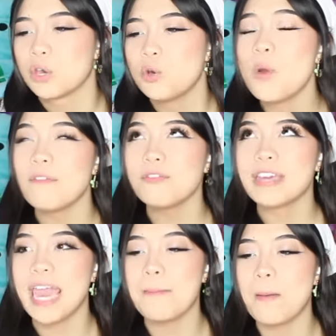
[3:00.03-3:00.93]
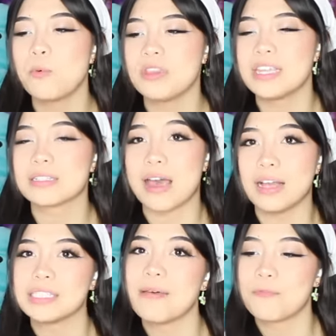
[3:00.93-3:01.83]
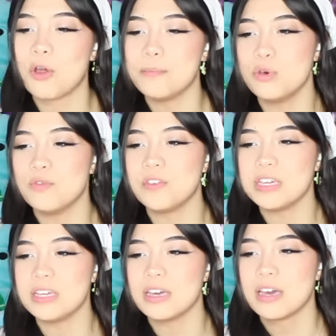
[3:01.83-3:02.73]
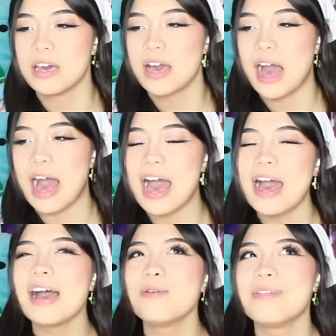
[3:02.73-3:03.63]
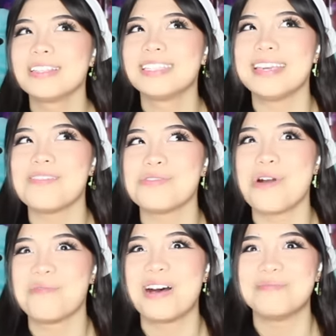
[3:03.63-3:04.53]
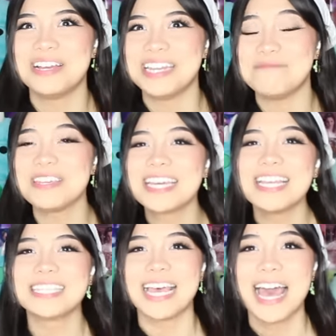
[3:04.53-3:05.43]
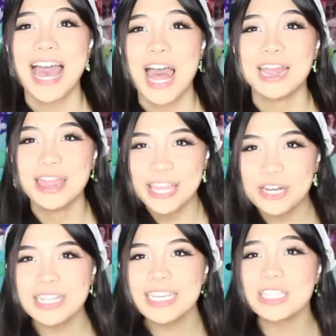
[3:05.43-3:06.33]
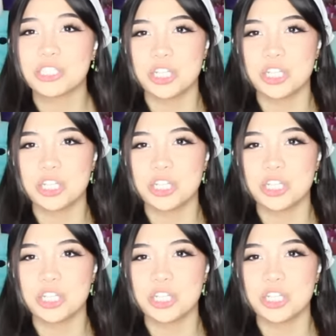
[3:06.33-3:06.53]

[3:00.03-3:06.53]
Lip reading: Whoever came up with this concept for a movie, I want to give you all my money, because literally